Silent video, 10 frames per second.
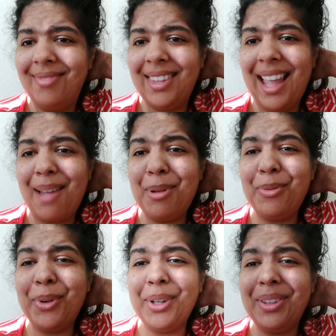Happy
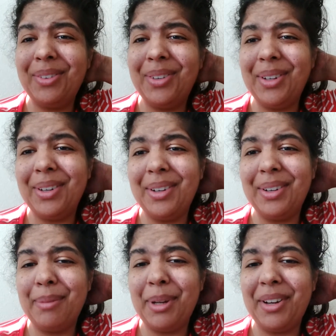4th if you're
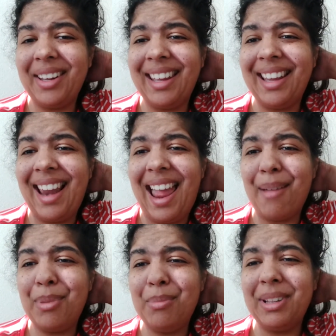American.
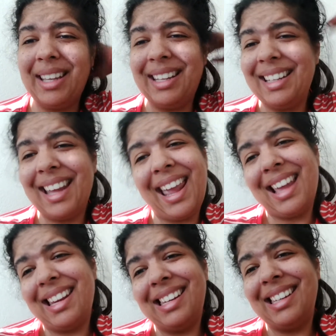Happy belated
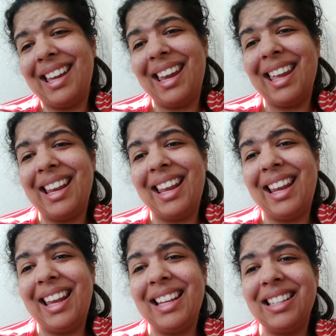Canada Day,
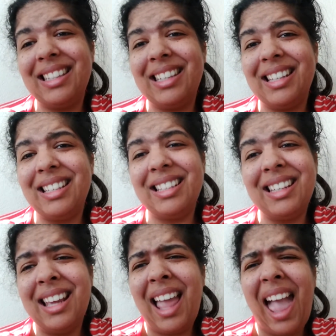Canadians. And
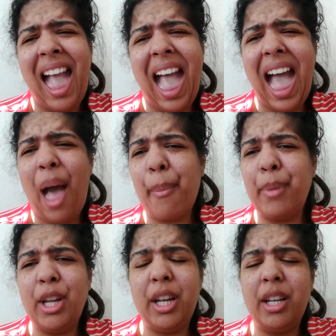
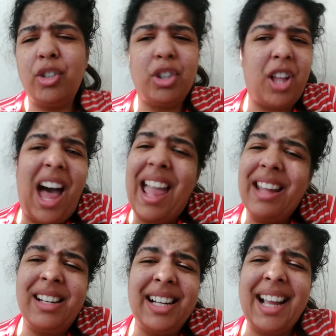happy
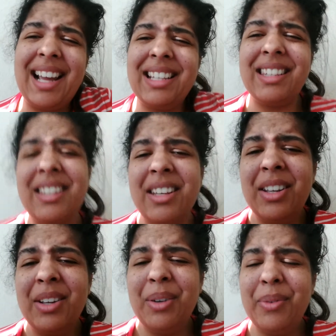July, I guess,
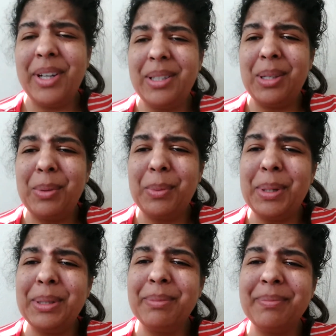rest of the
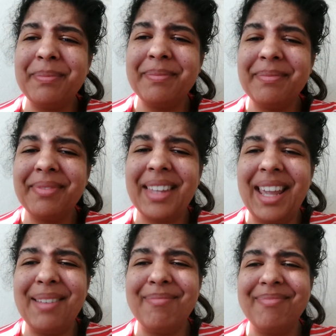world.
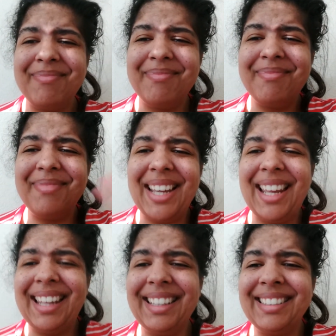Okay,
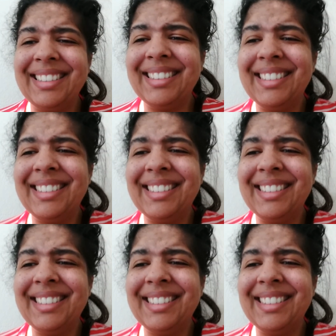bye.